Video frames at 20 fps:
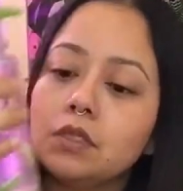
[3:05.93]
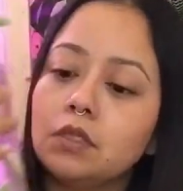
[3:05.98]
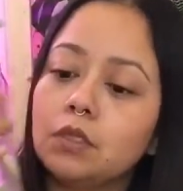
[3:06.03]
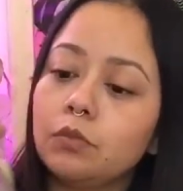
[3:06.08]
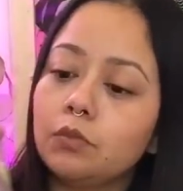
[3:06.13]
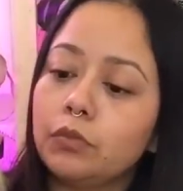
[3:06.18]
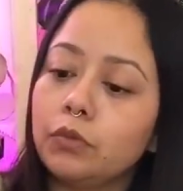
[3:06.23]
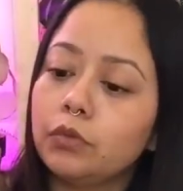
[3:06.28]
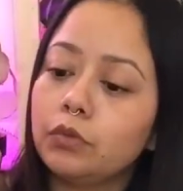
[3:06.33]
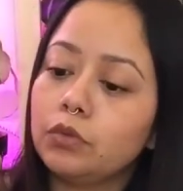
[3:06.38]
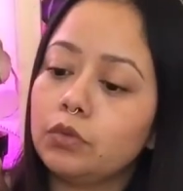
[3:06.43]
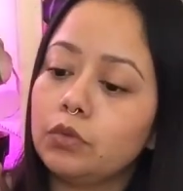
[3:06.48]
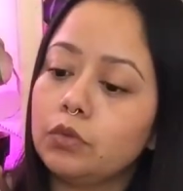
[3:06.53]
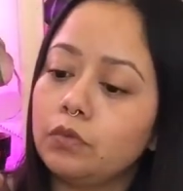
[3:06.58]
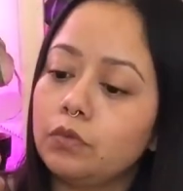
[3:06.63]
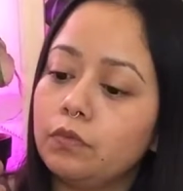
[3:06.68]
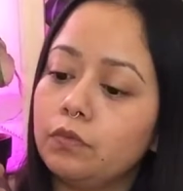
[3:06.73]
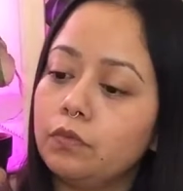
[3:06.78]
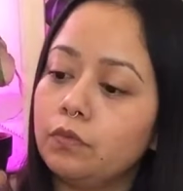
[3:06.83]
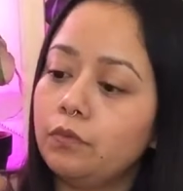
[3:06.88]
some
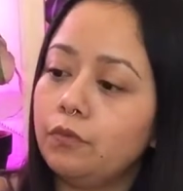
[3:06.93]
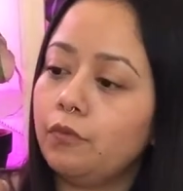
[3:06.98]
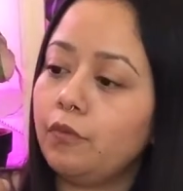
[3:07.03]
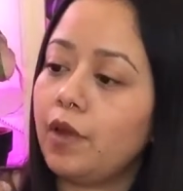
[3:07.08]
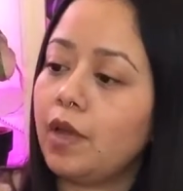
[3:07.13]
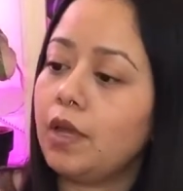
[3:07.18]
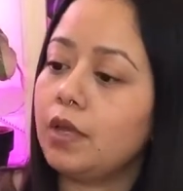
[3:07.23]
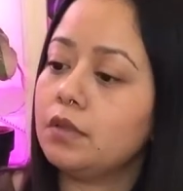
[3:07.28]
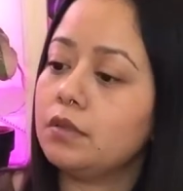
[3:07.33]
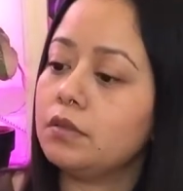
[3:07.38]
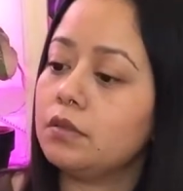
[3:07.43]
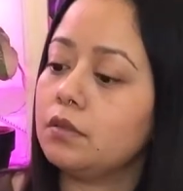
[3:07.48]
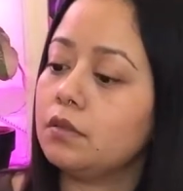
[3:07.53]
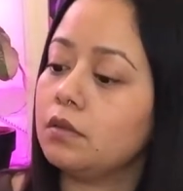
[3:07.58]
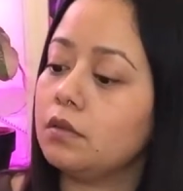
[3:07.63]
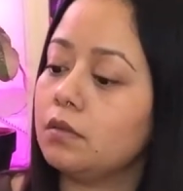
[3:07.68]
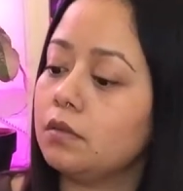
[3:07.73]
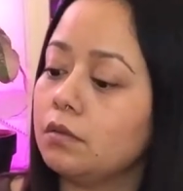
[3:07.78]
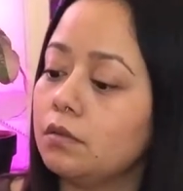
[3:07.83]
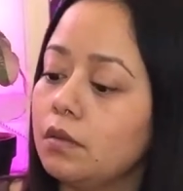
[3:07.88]
roots fast.
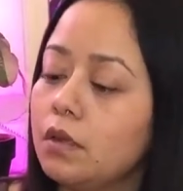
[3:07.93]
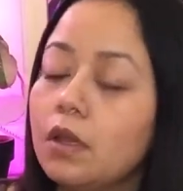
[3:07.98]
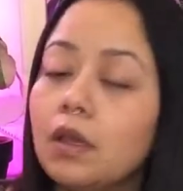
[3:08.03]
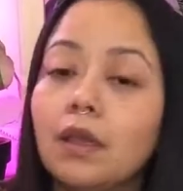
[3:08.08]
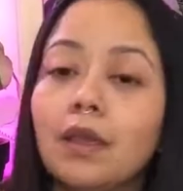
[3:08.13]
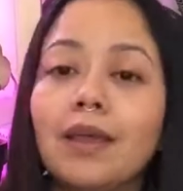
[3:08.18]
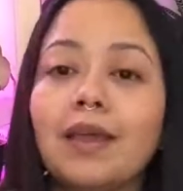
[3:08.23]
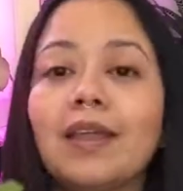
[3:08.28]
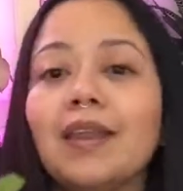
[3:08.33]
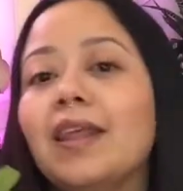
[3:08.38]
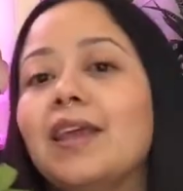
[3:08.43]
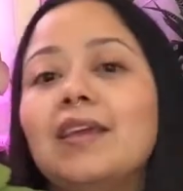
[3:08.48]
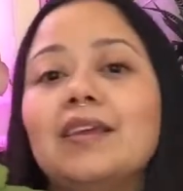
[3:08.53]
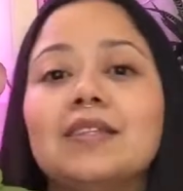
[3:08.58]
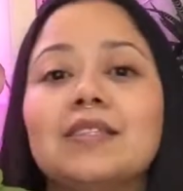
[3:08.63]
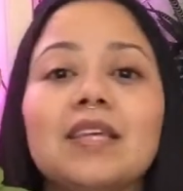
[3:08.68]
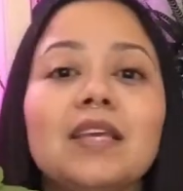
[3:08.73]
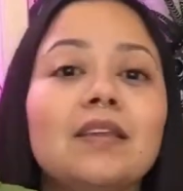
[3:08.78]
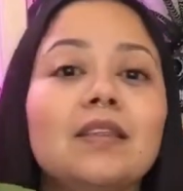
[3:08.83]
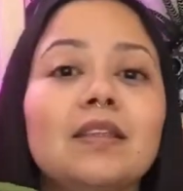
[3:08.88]
And I
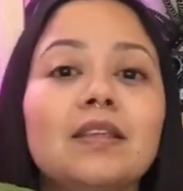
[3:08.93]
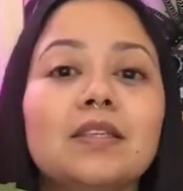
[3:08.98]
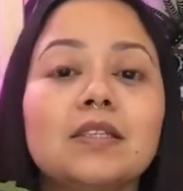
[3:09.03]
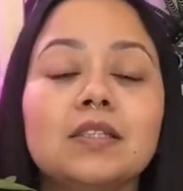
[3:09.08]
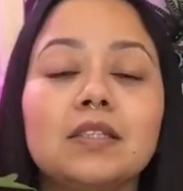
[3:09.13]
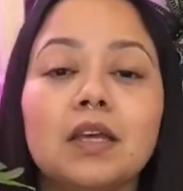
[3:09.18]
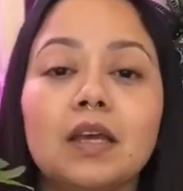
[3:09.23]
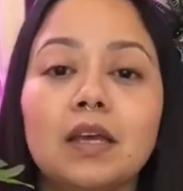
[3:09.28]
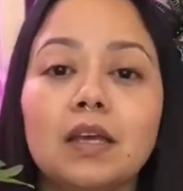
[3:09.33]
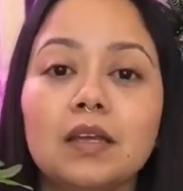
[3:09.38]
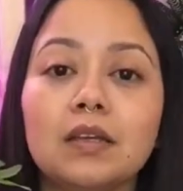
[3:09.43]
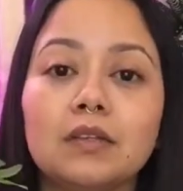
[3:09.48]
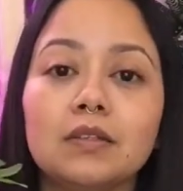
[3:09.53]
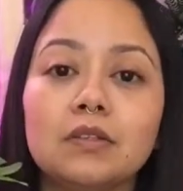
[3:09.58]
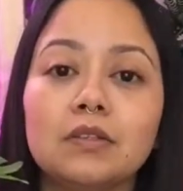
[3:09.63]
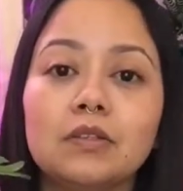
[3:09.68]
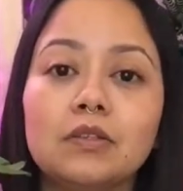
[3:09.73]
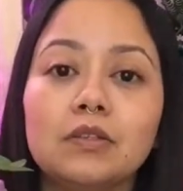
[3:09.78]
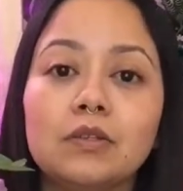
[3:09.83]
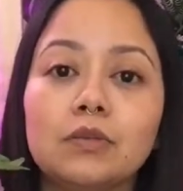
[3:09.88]
could take these
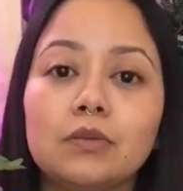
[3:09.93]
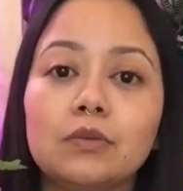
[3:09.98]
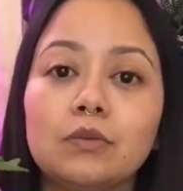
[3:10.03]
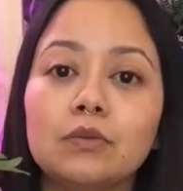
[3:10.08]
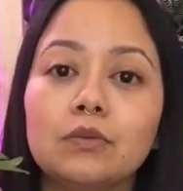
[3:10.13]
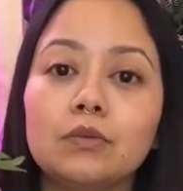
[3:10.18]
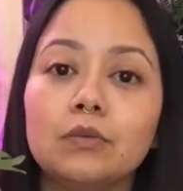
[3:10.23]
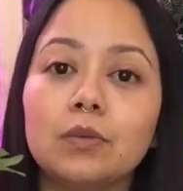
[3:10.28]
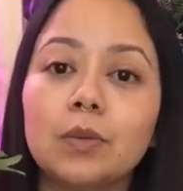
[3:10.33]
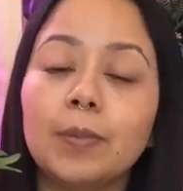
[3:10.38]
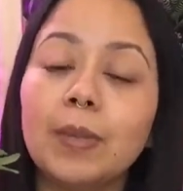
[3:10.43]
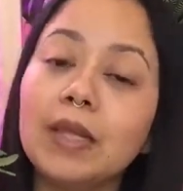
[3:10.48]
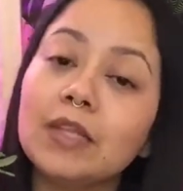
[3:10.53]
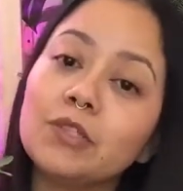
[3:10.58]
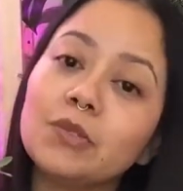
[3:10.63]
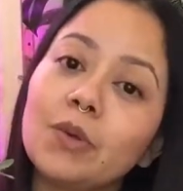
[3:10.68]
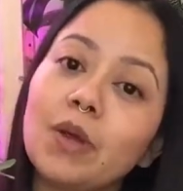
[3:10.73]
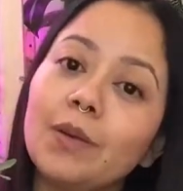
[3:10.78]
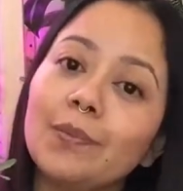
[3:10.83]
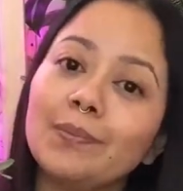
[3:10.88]
guys to a plant
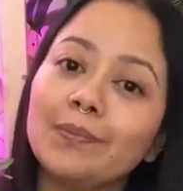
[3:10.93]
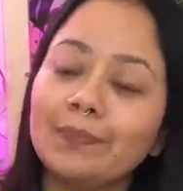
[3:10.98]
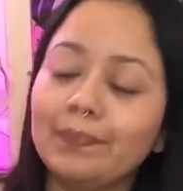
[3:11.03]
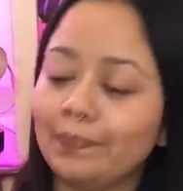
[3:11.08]
swap.